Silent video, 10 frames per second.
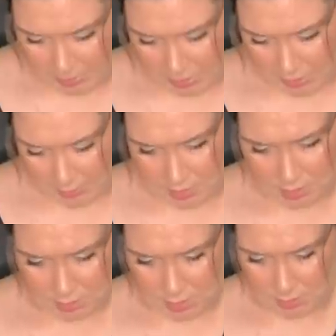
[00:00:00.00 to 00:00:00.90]
god, there's
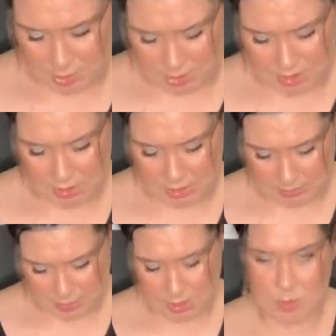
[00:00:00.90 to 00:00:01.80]
still so much in here and I'm
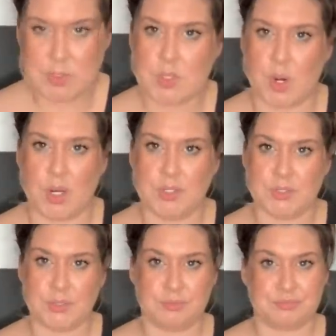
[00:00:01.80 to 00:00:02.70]
so discouraged.